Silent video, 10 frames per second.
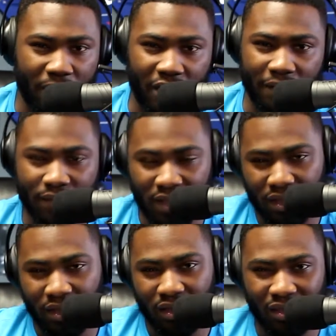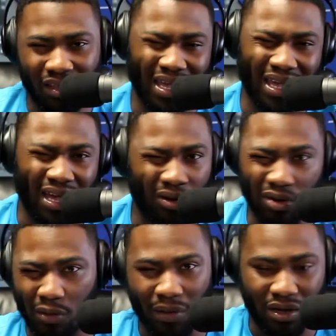But yeah, I
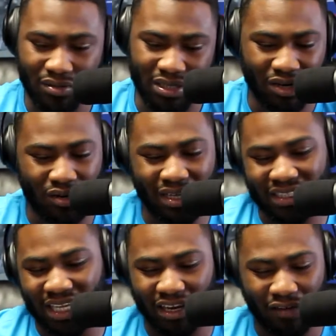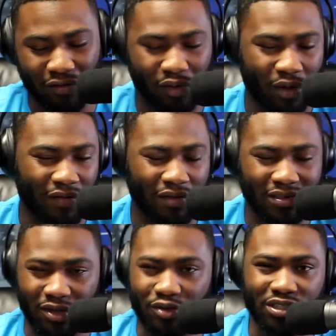don't know about consecutively, whatever.
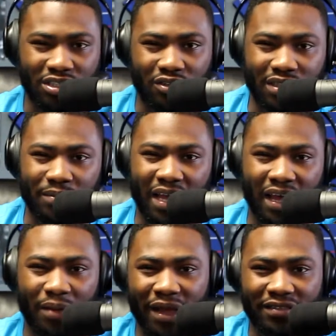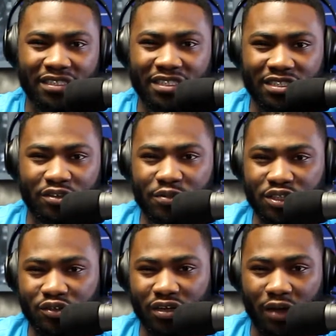So Chris Jones, I'm gonna have to disagree
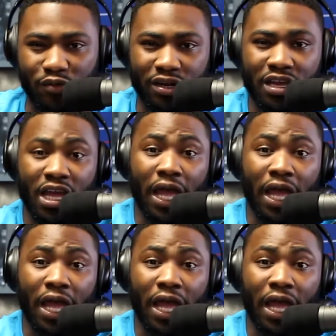with you on that one.